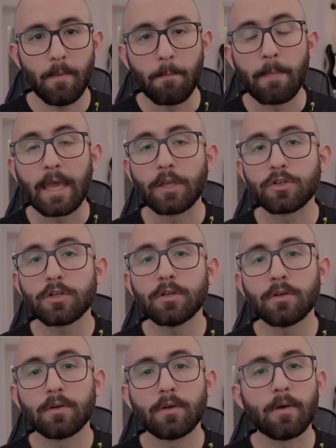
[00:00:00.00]

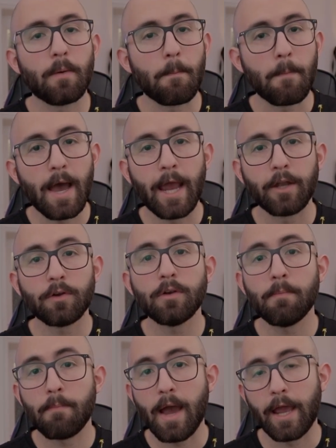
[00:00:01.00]
major,
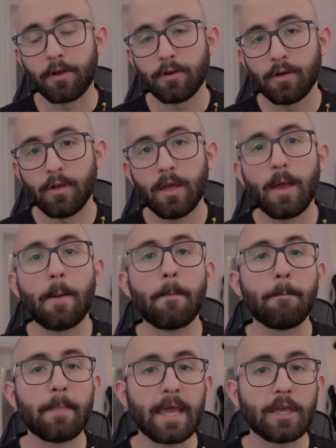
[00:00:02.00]
minor, minor,
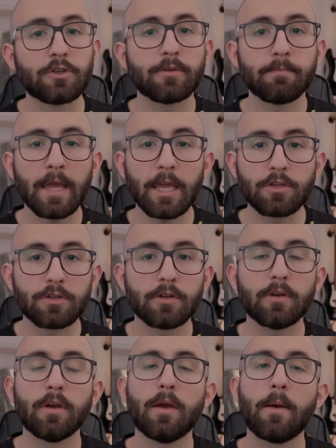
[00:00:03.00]
major,
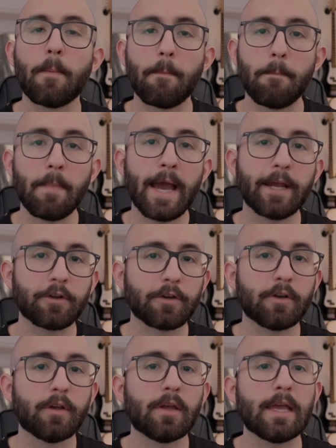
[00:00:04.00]
major,
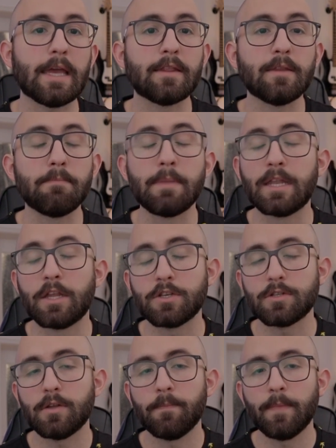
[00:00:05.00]
minor, and
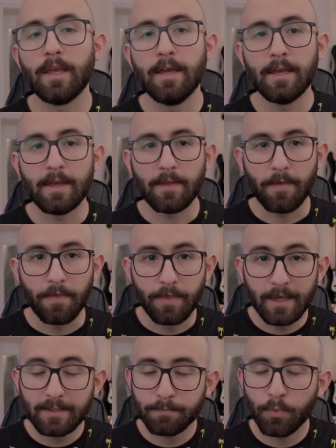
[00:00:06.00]
diminished.
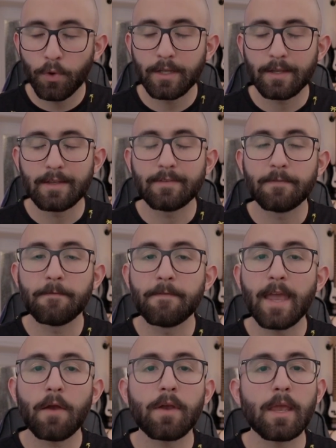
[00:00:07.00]
This point is
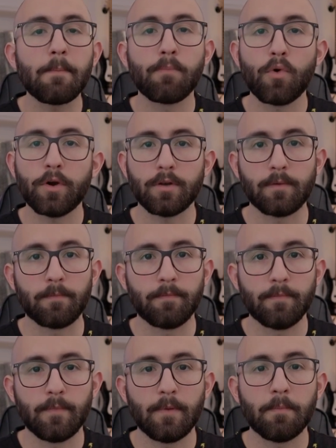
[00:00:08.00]
very important.
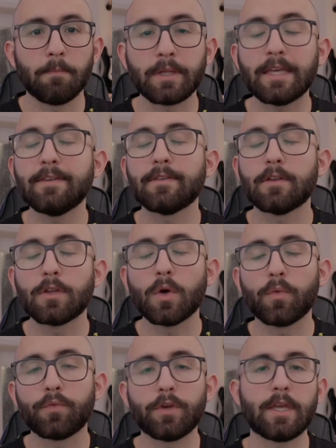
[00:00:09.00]
Please
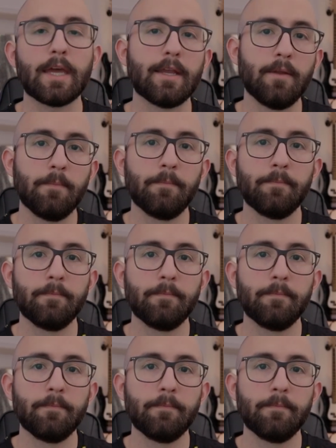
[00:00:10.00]
don't forget it.